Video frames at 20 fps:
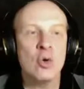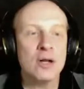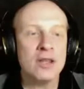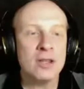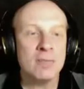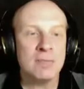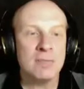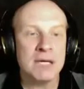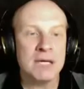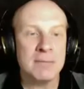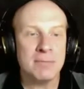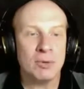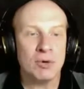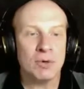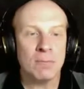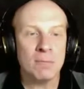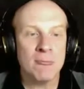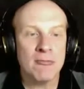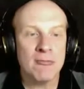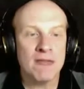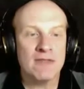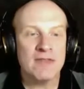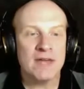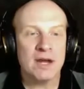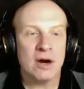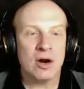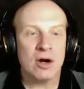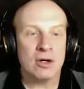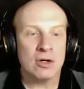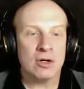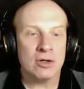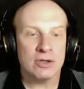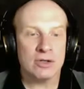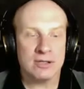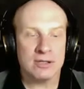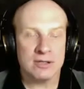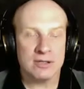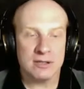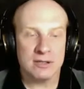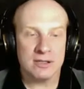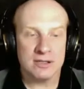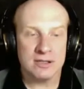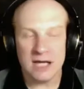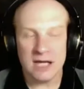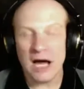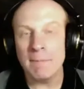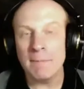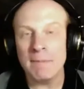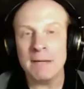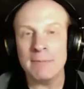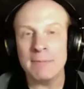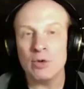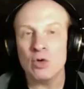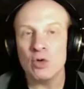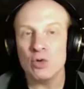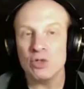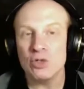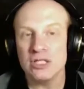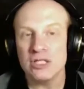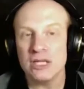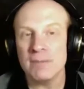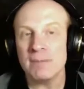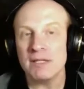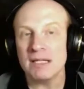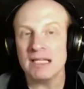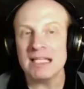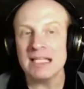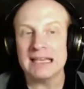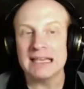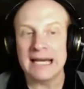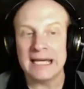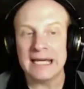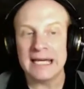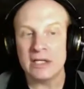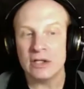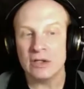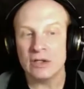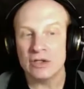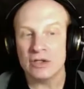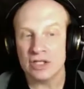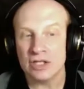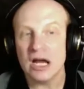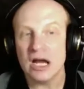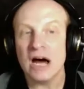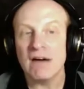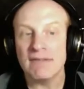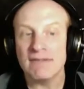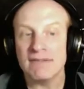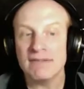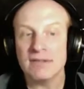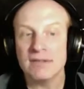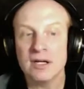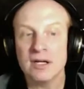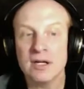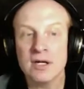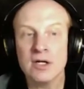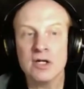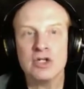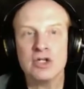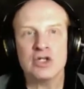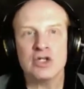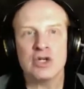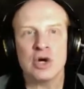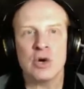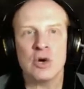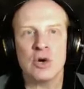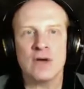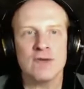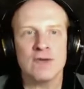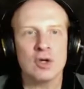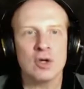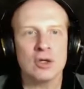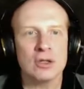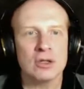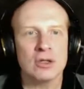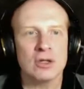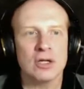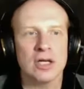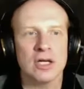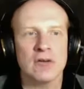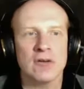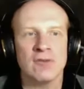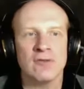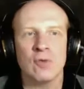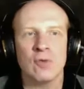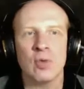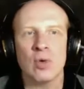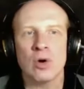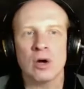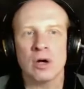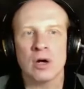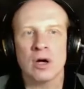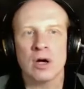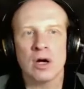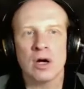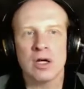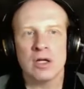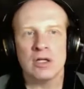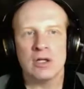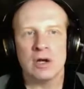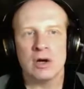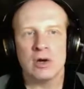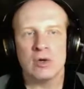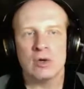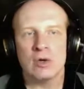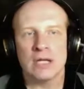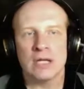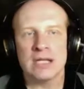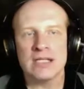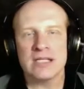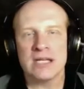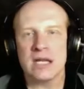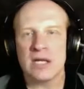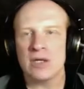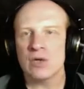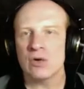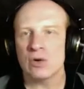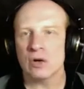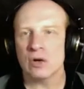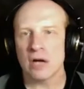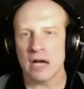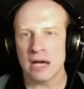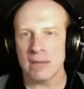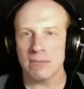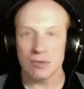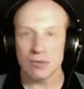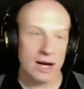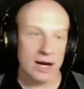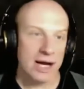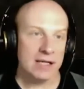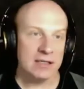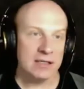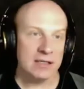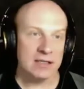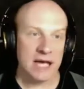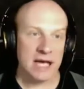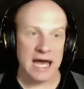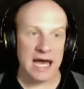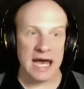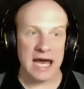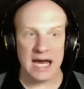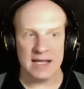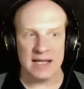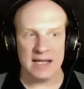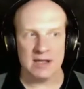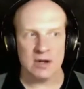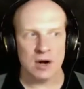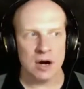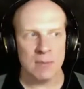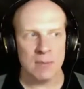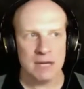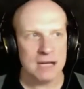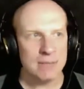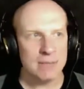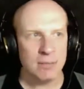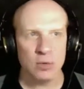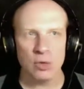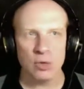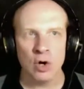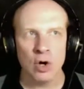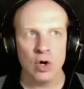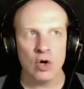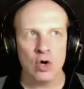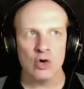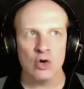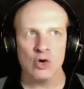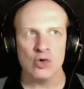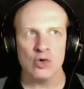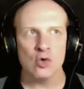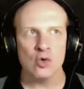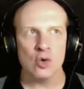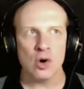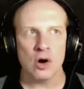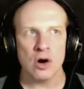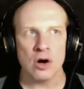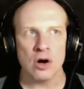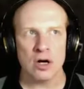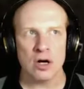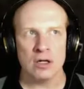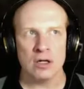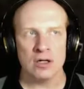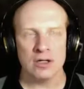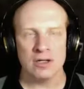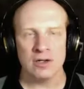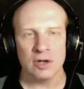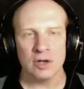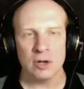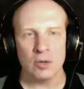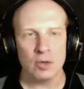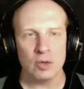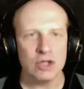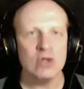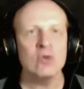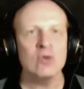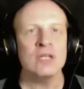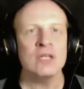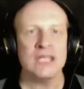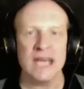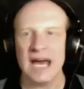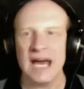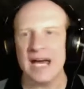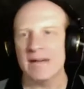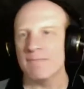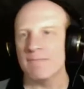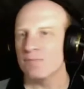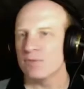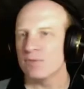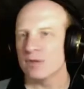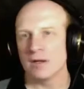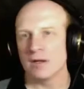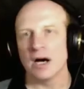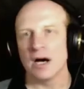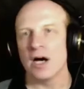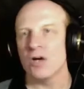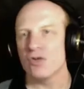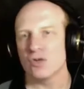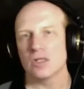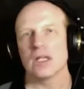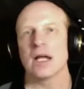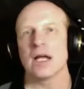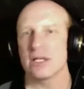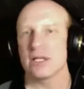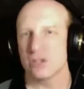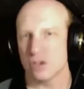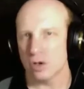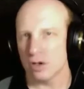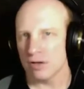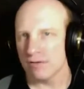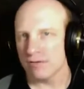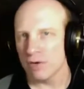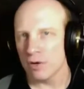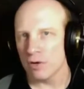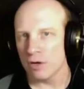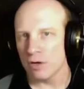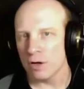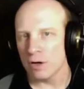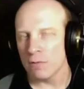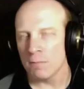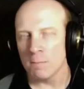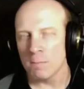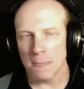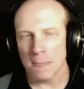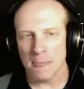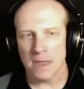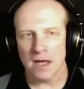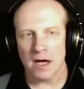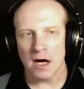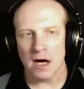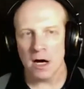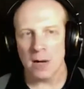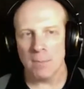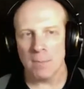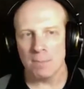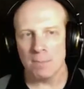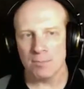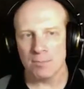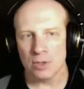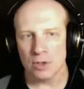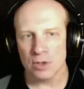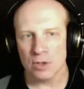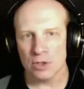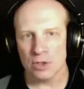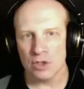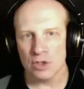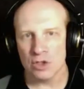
who are the people that are the the top people who typically like your stuff. So if you're looking for, you know, let's say you're a brand, and there are people who are, you know, like when you get one hundred likes on a photo, um,